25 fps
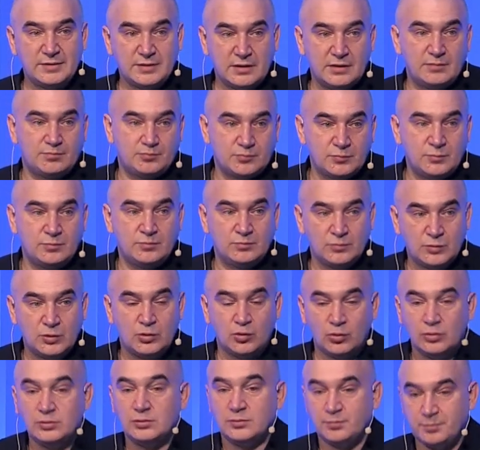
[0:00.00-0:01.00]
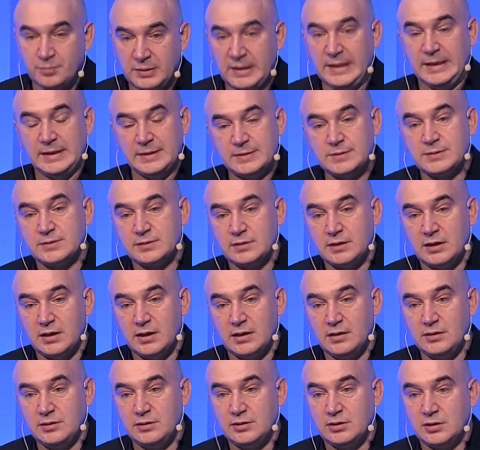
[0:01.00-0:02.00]
is a good place,
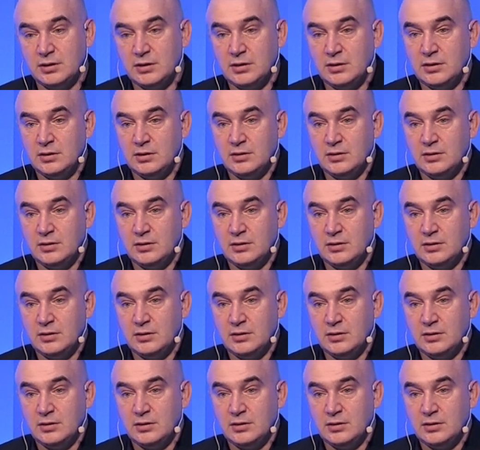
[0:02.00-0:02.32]
and